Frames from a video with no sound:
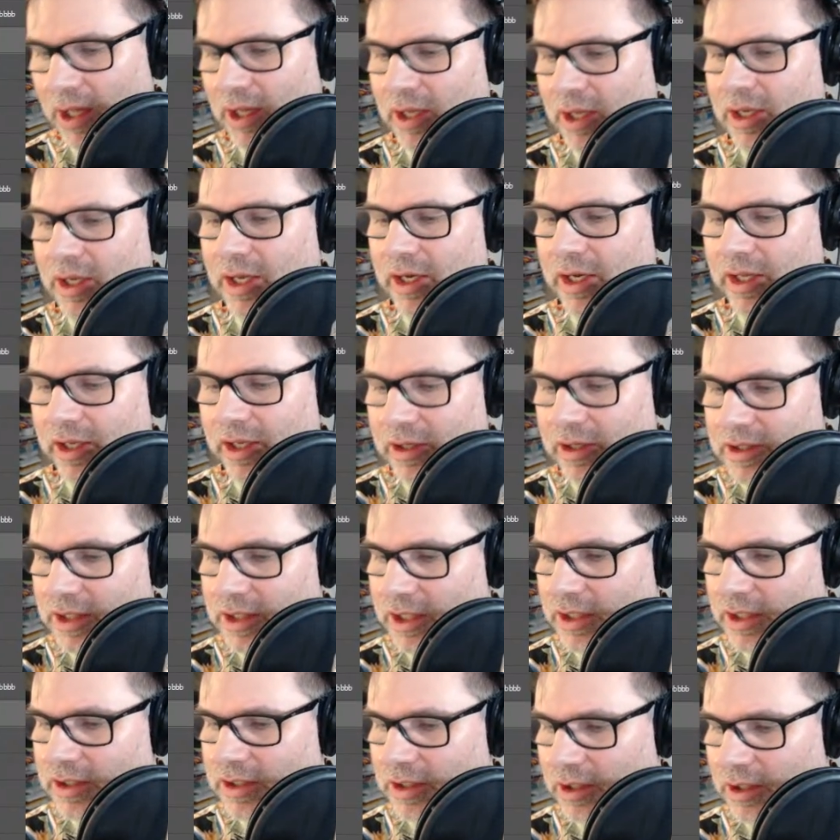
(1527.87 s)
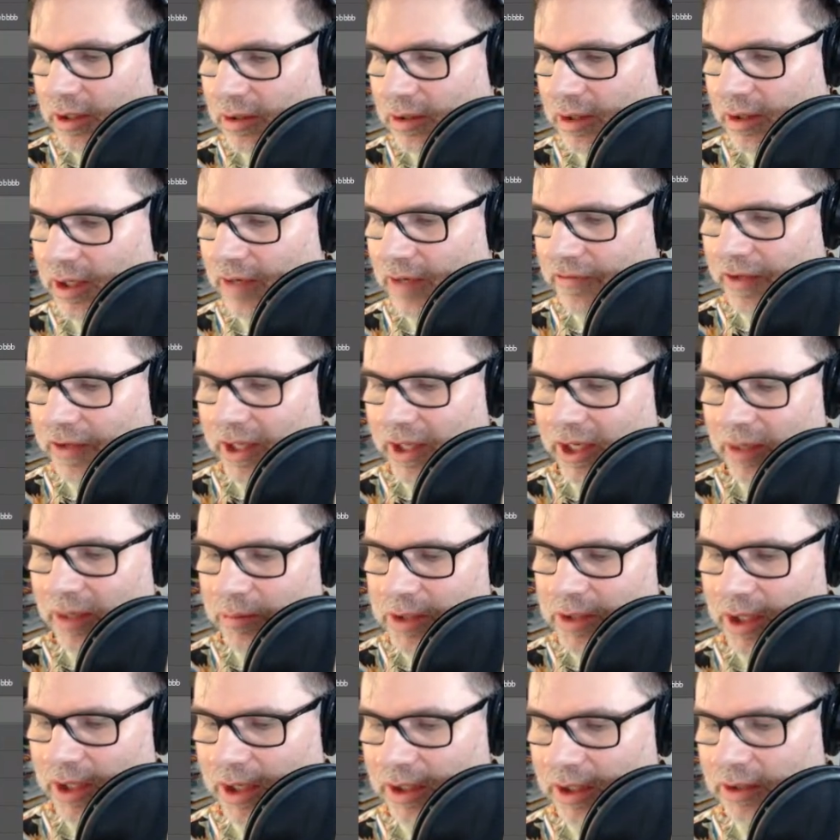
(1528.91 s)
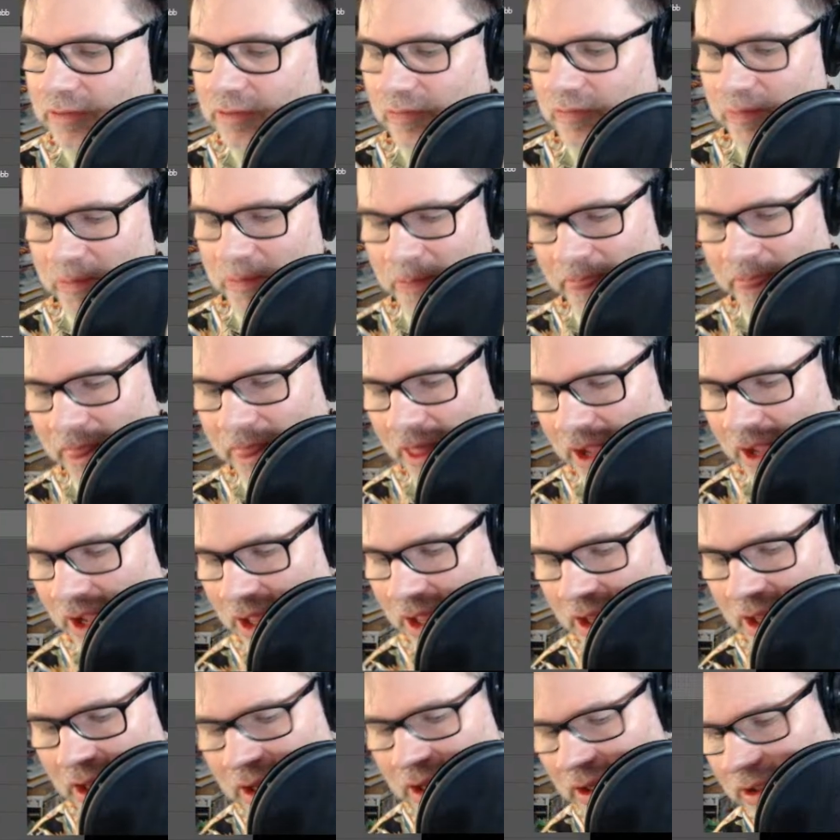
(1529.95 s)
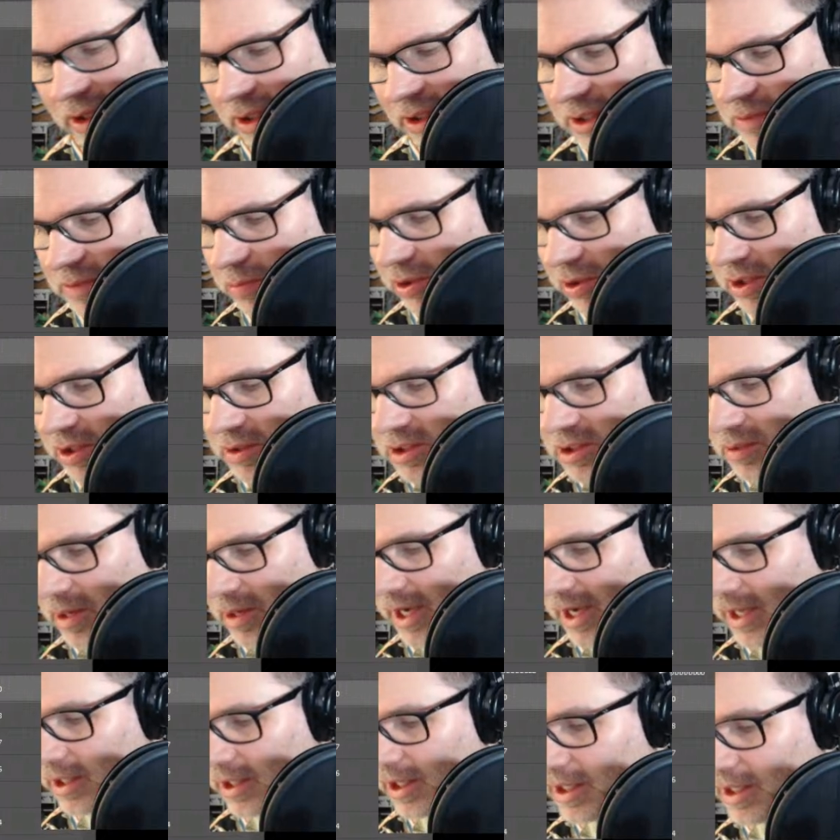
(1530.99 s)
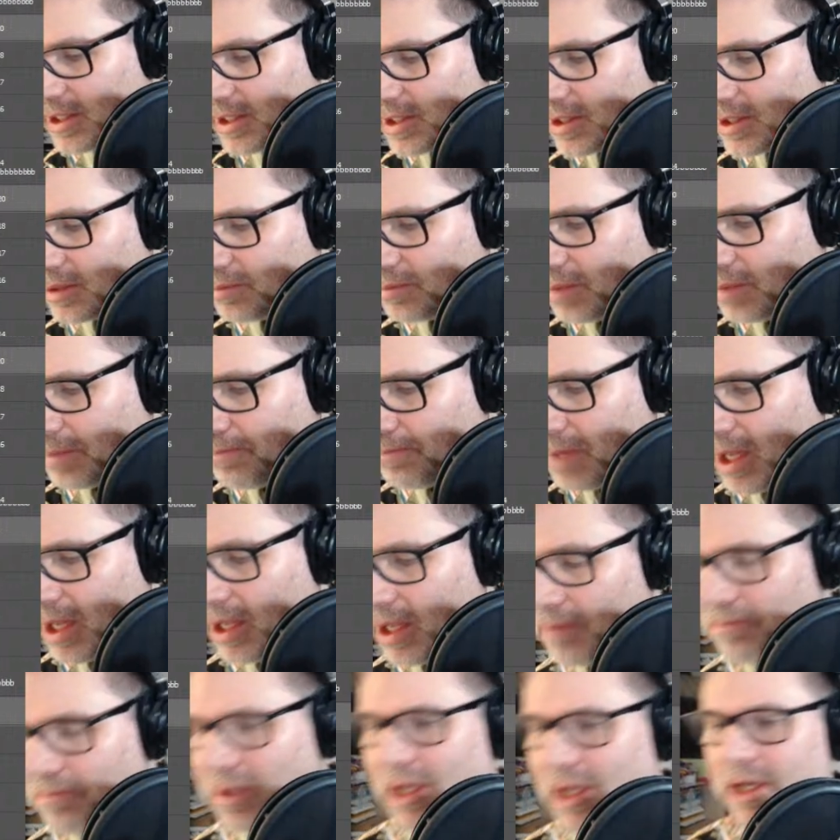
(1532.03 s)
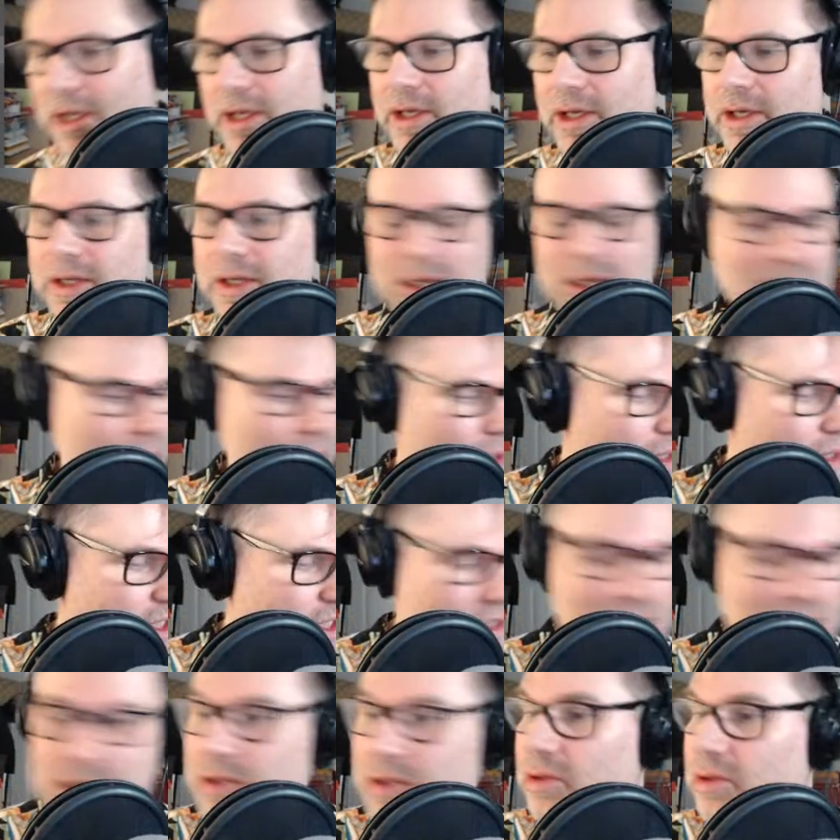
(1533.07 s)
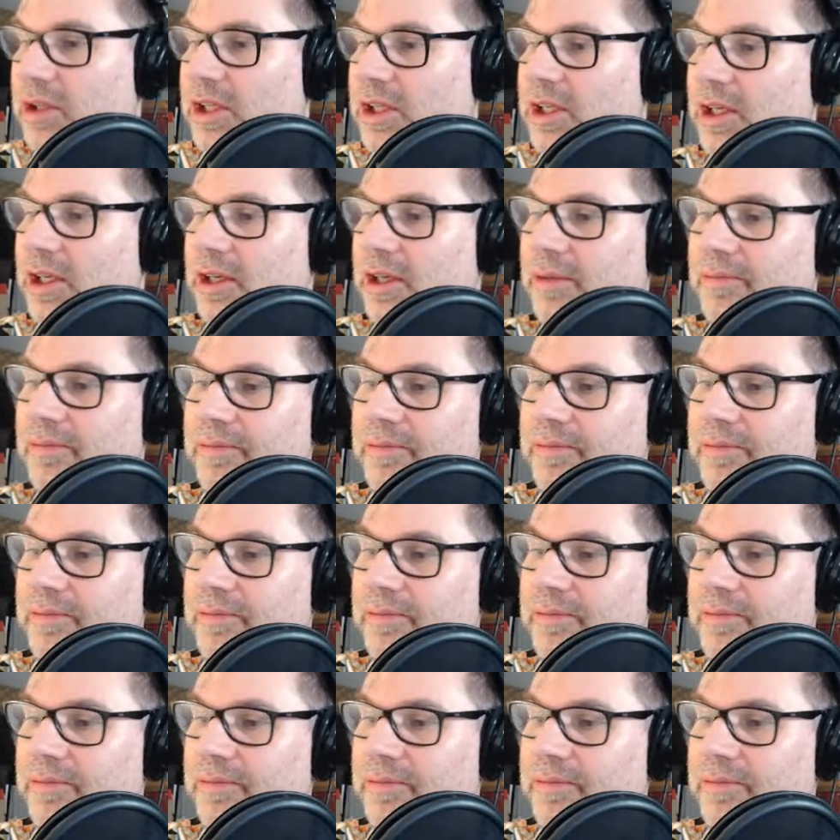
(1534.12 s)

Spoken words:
Anything else I need to do? I feel like I'm done. Let's put in some highlights. Oh, I need to do the a